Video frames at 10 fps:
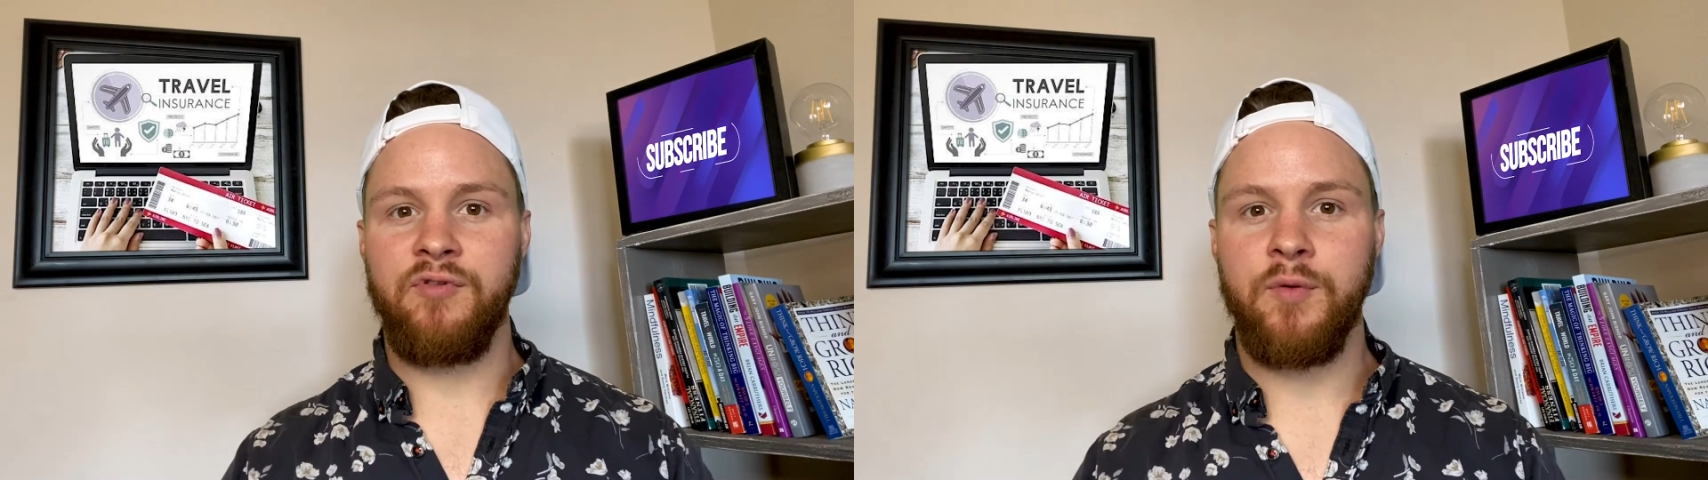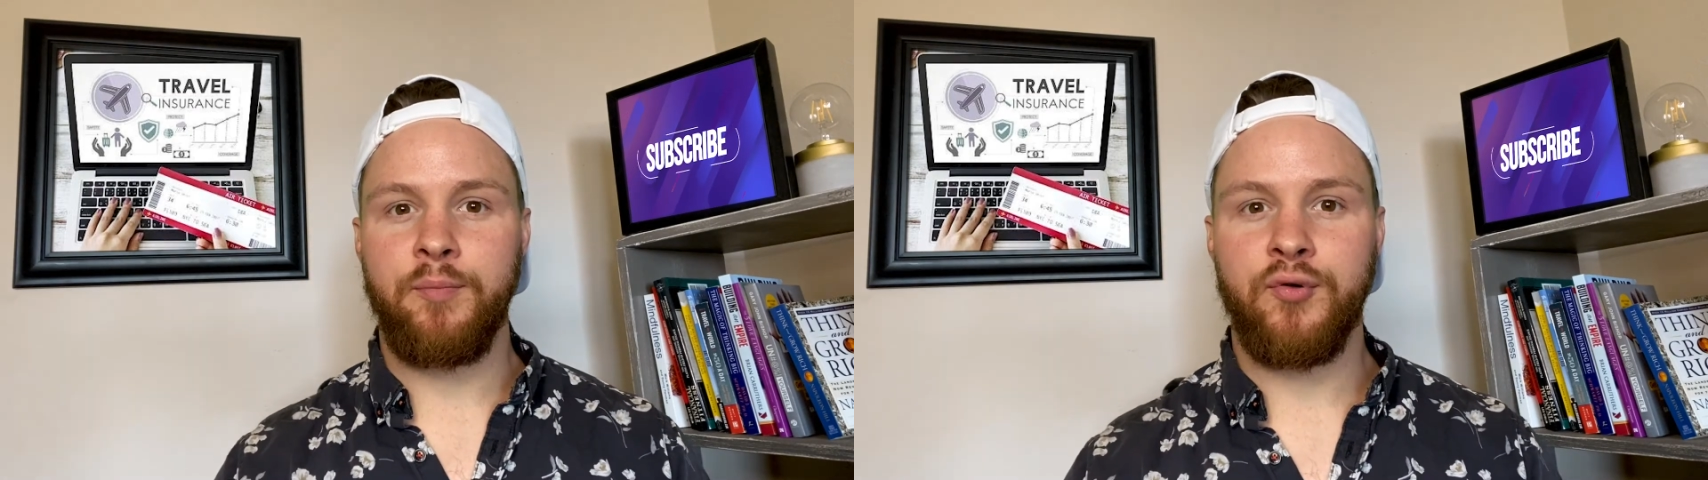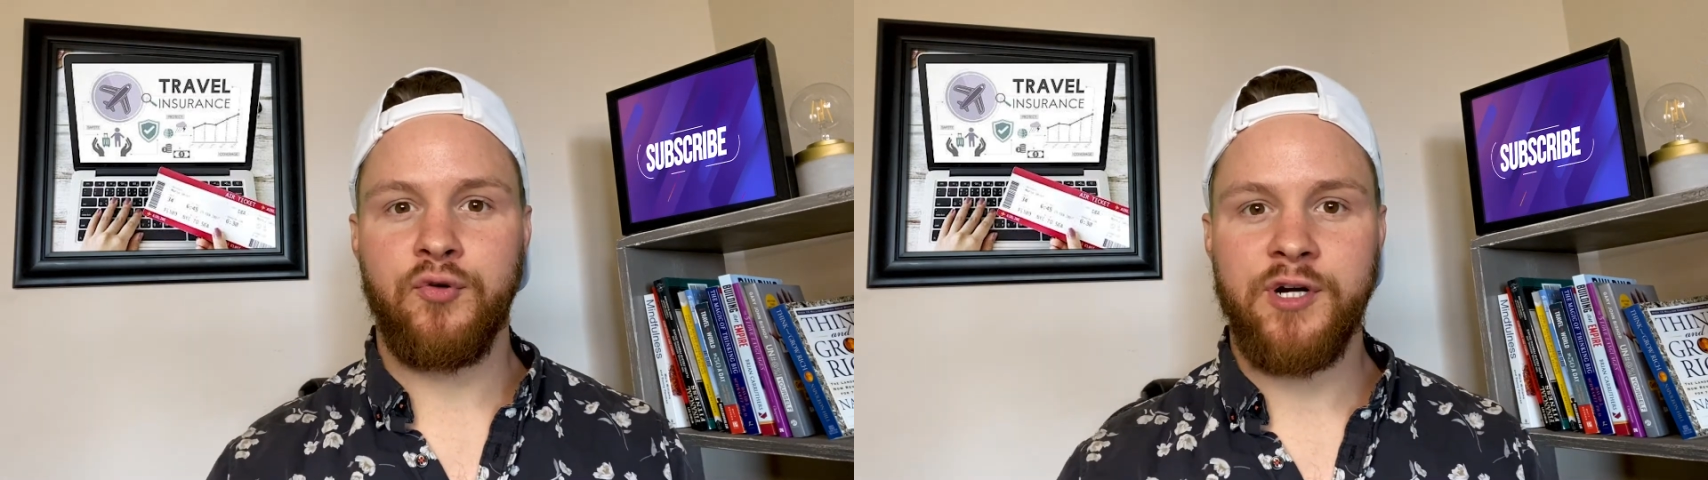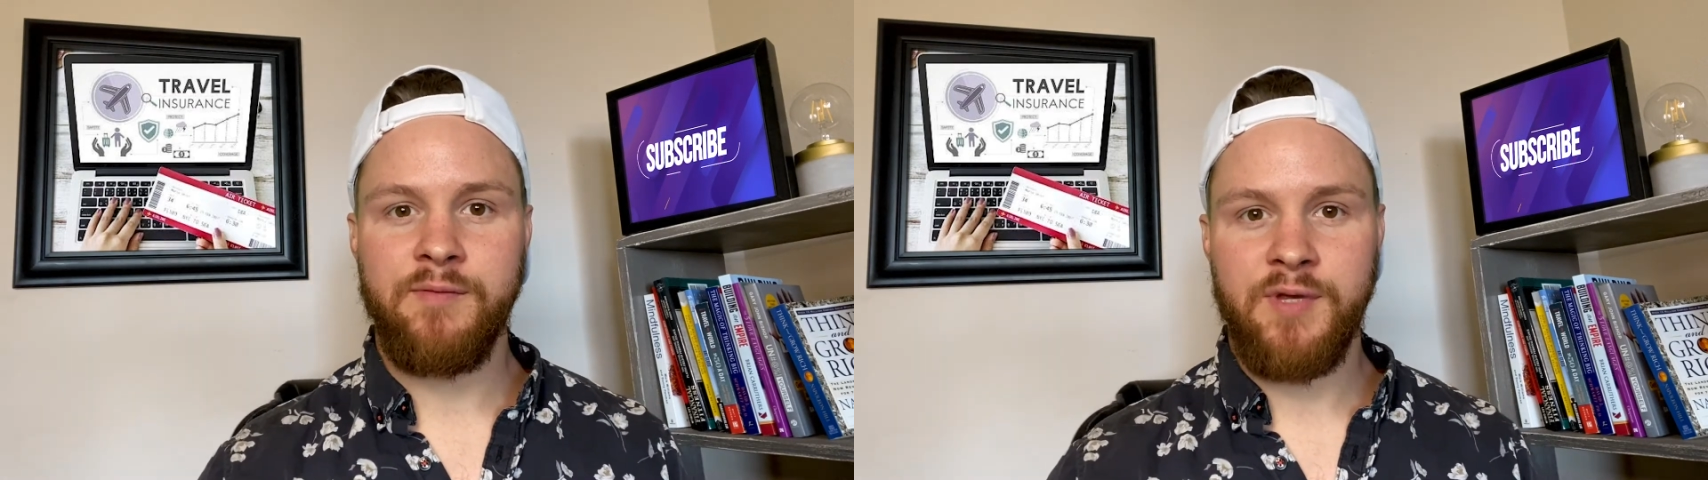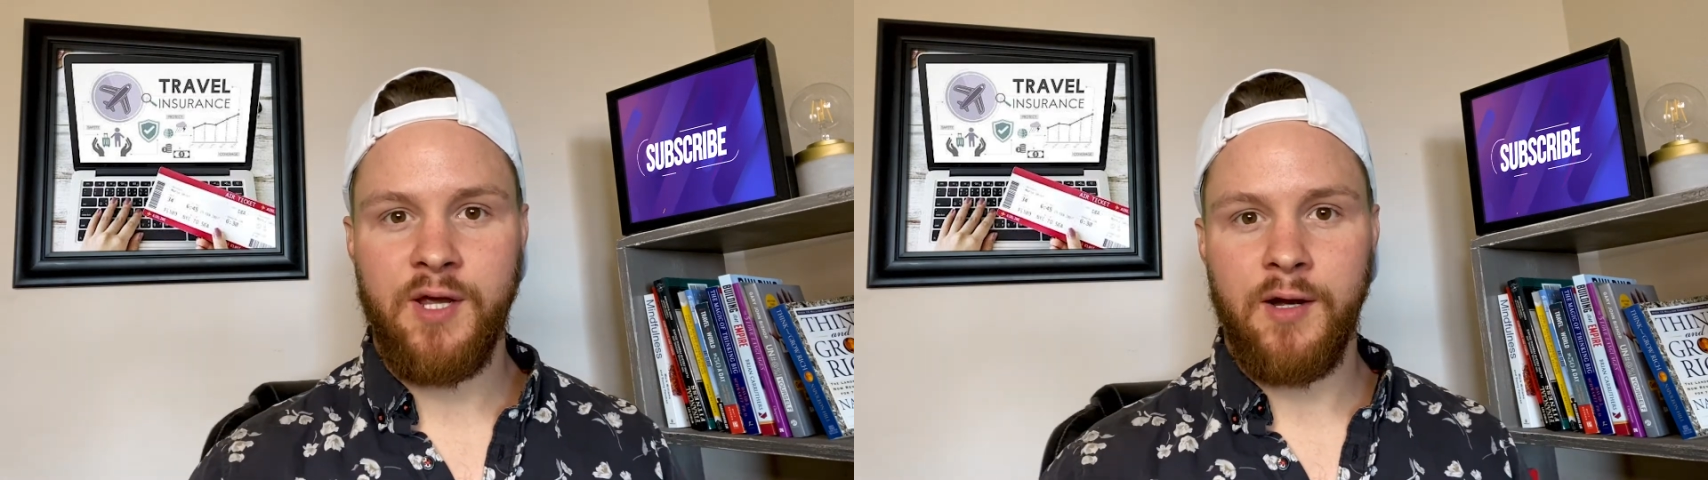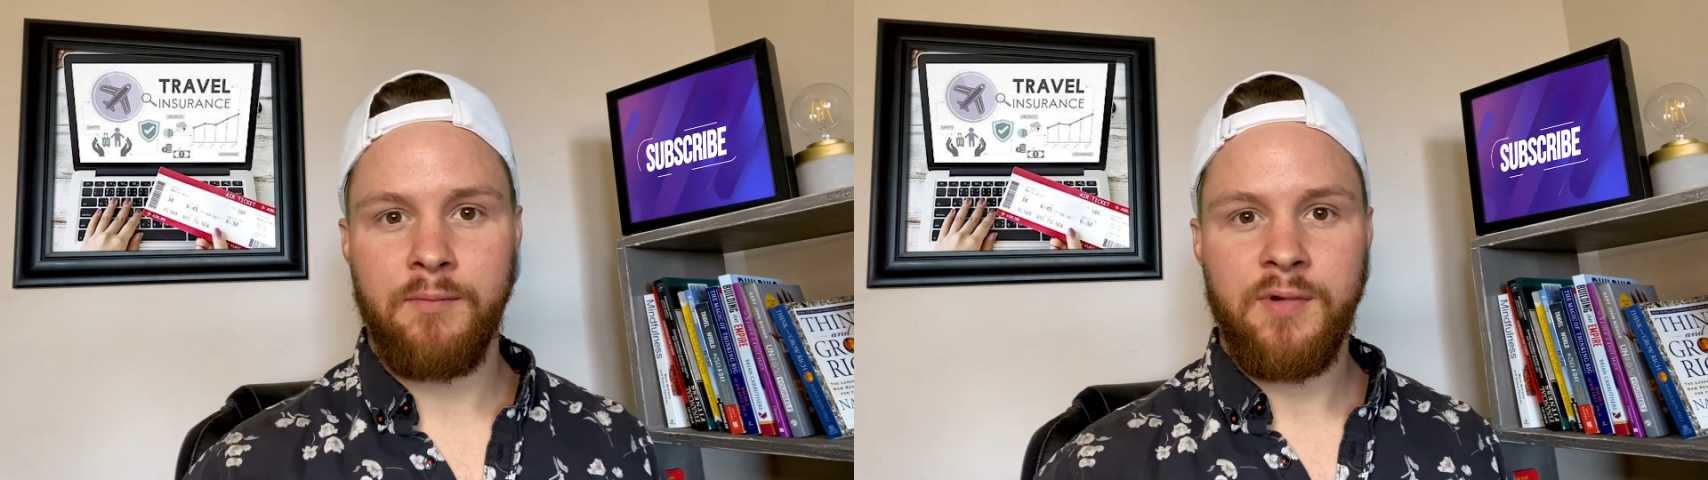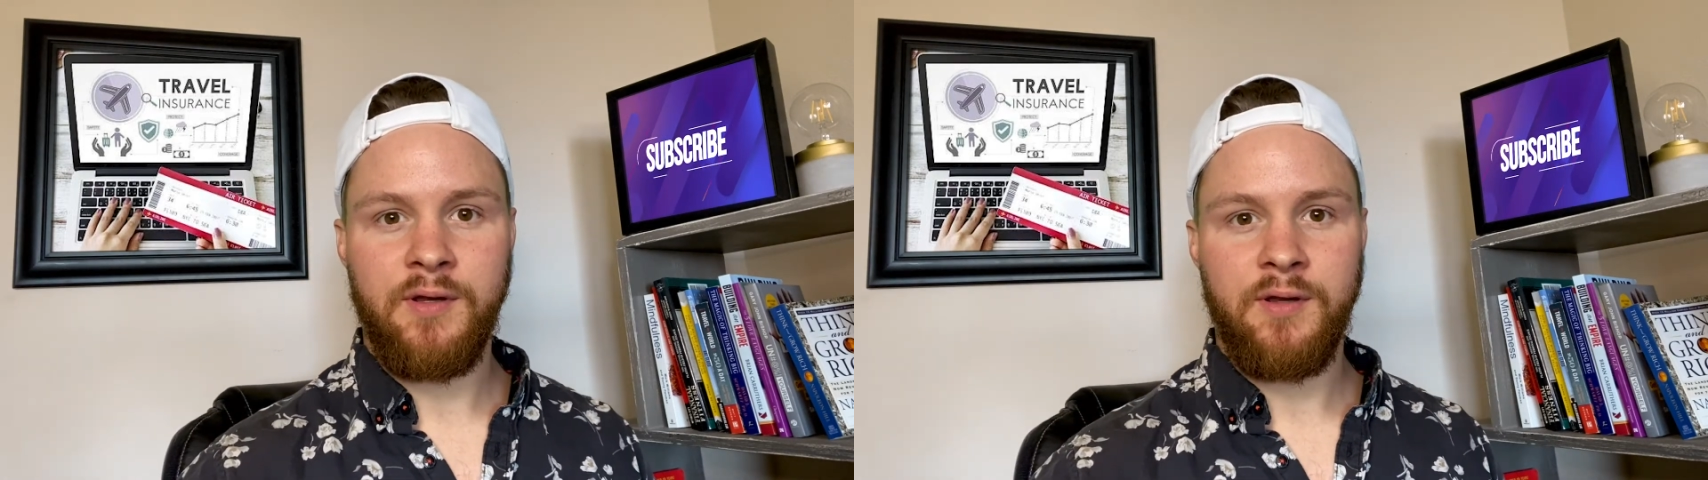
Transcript: the premium